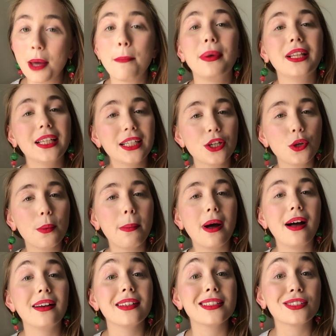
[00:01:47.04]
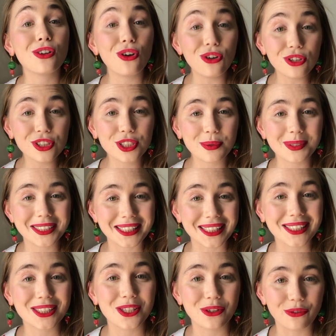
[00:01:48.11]
Political parties also
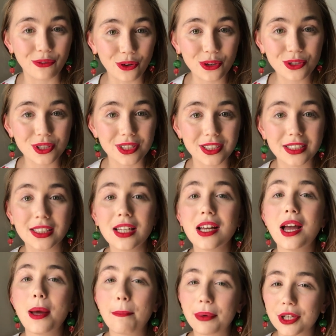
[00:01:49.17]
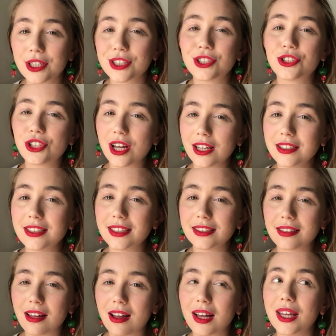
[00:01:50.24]
assist the voters because chances
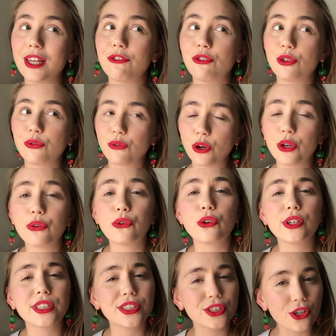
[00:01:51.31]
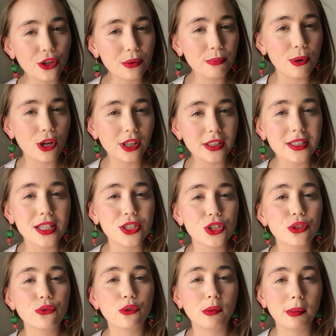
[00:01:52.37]
are if you vote for a certain
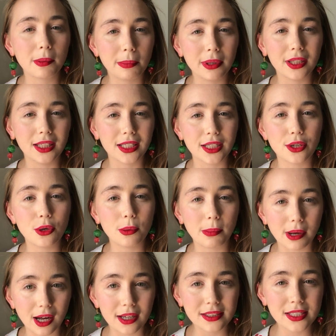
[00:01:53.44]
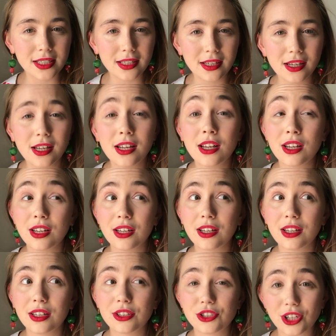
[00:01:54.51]
politician from a political party,
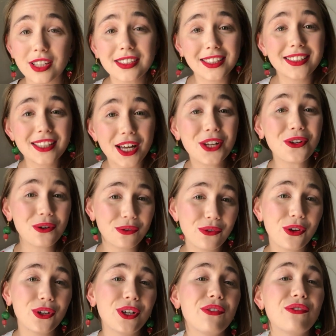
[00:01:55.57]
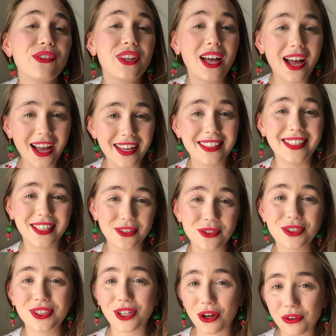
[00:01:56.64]
chances are you're voting for the
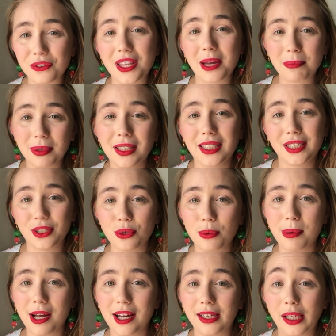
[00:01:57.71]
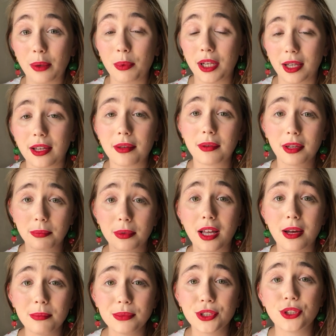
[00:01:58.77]
ideals of that political party when it
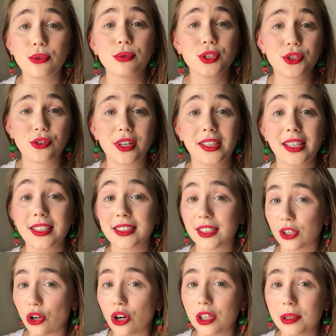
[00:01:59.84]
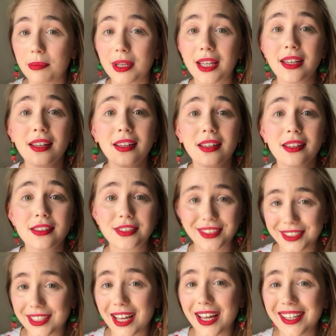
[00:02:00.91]
comes to Australia's economy,
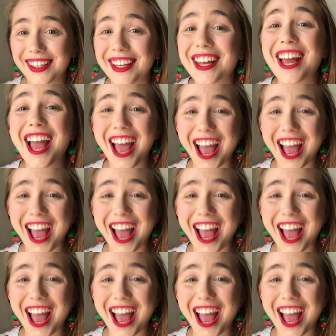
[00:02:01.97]
society,